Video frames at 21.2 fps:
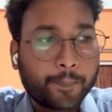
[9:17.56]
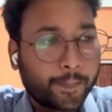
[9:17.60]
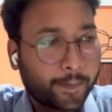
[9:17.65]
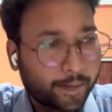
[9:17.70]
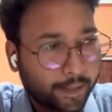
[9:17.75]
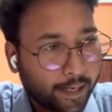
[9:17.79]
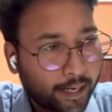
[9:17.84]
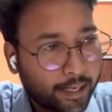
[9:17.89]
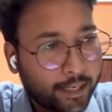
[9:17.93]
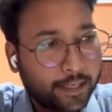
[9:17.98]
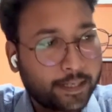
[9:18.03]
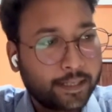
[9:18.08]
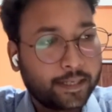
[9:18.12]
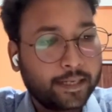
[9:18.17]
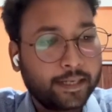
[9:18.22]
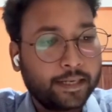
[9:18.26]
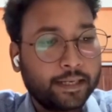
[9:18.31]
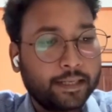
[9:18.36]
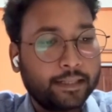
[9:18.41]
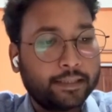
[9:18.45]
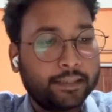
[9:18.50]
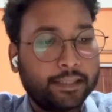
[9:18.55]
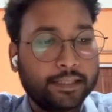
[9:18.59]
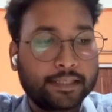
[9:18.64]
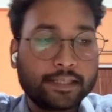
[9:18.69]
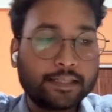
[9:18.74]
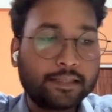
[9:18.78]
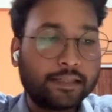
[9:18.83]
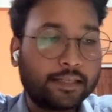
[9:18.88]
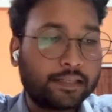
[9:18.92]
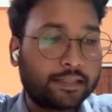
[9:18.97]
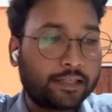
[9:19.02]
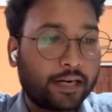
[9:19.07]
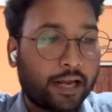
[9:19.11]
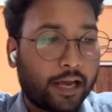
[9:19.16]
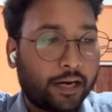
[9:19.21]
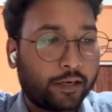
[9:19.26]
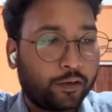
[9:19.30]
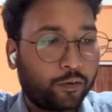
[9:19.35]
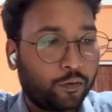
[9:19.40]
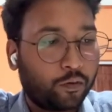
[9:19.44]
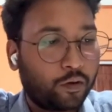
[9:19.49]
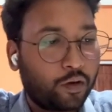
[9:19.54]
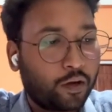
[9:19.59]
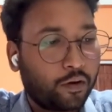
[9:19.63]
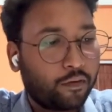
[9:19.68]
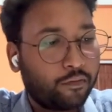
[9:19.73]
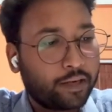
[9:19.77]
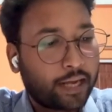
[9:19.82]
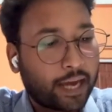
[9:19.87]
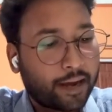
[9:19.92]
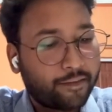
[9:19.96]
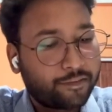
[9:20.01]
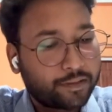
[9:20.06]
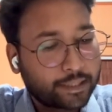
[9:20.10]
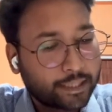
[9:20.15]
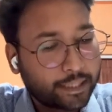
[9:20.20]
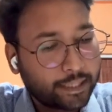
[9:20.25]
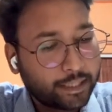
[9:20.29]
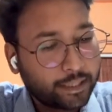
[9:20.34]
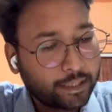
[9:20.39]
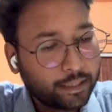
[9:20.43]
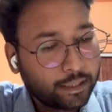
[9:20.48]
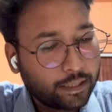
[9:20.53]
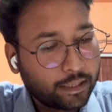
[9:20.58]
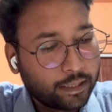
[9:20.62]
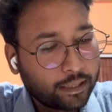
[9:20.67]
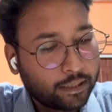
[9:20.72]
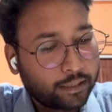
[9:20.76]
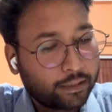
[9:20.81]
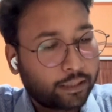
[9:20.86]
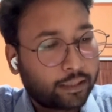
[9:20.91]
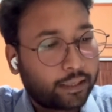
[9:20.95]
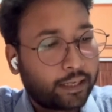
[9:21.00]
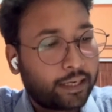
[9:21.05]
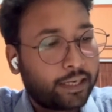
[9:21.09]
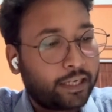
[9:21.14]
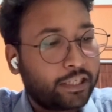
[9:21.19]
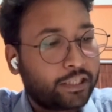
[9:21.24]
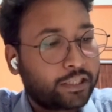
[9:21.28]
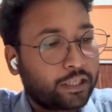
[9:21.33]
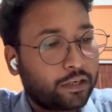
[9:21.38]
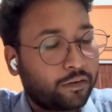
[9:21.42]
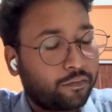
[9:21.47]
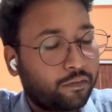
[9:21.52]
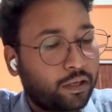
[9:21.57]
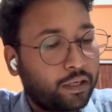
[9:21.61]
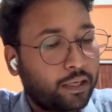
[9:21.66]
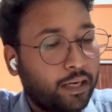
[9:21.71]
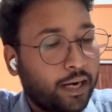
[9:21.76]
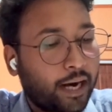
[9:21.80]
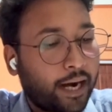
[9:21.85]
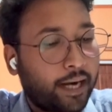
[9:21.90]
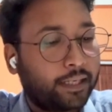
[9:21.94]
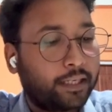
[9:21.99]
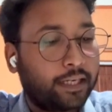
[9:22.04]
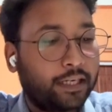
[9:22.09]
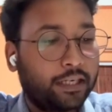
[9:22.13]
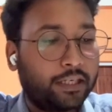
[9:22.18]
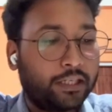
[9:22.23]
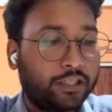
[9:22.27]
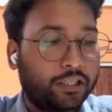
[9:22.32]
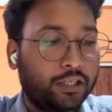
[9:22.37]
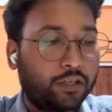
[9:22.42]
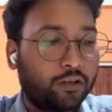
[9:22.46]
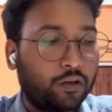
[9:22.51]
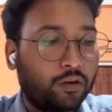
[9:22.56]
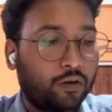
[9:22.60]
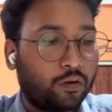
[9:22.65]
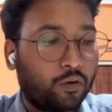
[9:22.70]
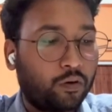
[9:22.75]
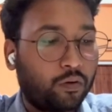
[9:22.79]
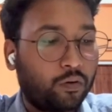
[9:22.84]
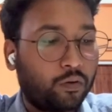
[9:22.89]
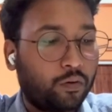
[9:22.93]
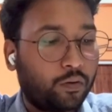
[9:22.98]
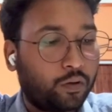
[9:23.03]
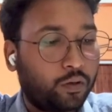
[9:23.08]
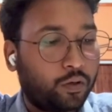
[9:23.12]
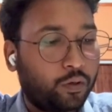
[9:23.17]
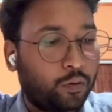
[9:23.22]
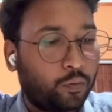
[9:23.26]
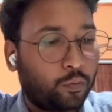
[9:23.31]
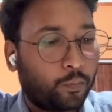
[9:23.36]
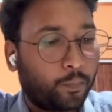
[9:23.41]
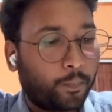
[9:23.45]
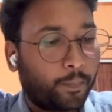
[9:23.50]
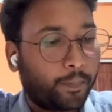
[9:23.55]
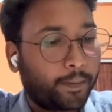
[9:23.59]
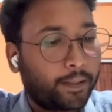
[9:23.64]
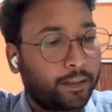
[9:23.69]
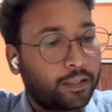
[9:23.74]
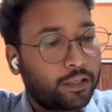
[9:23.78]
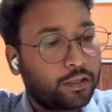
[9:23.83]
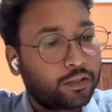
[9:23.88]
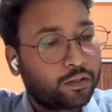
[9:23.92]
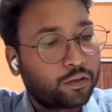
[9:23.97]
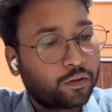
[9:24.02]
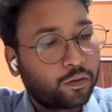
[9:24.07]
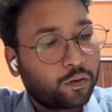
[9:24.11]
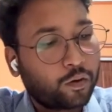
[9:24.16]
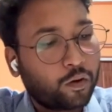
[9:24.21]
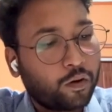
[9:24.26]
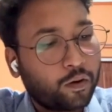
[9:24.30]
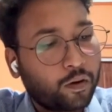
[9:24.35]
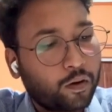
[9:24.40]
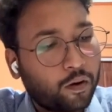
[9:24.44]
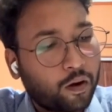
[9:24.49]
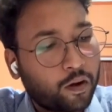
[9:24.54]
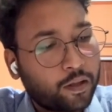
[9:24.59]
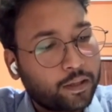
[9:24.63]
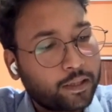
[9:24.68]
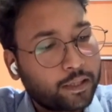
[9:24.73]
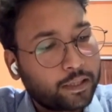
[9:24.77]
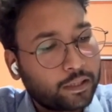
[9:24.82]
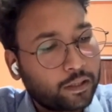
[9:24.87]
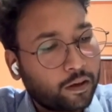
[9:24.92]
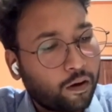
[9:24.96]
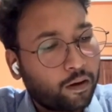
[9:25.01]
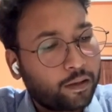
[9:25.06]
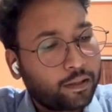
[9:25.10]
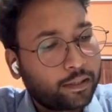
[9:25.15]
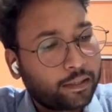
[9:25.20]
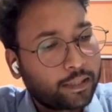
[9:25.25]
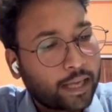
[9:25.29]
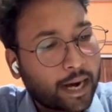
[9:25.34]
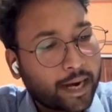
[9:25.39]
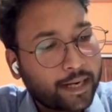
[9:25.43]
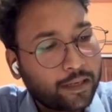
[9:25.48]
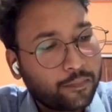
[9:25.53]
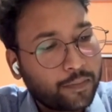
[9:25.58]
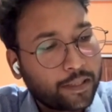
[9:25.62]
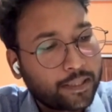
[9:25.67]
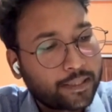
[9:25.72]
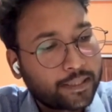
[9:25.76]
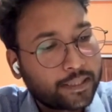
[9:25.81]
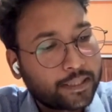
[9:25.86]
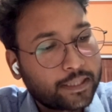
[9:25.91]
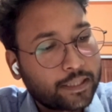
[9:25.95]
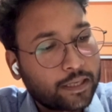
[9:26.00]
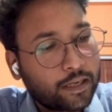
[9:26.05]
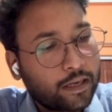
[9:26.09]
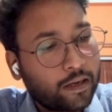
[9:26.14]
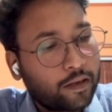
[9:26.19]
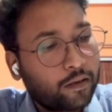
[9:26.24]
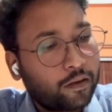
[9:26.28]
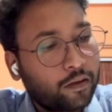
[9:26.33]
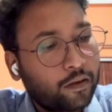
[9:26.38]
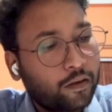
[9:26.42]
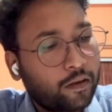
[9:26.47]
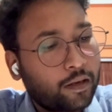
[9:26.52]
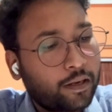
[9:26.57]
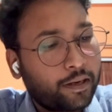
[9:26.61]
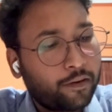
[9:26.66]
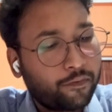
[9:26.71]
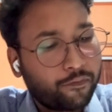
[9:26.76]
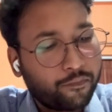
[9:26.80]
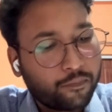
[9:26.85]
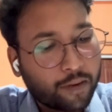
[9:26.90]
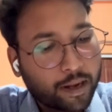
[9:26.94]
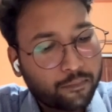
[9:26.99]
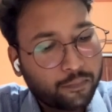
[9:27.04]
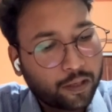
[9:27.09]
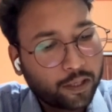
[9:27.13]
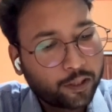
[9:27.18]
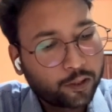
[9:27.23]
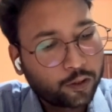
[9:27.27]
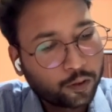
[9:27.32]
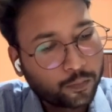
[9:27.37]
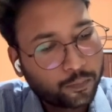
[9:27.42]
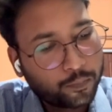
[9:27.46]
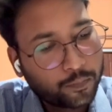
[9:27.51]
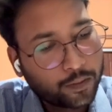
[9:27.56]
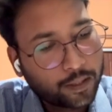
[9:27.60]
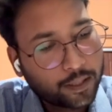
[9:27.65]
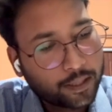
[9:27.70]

right? This is the scenario. We have seen the condition 1 and condition 2. So on that basis, if my blood group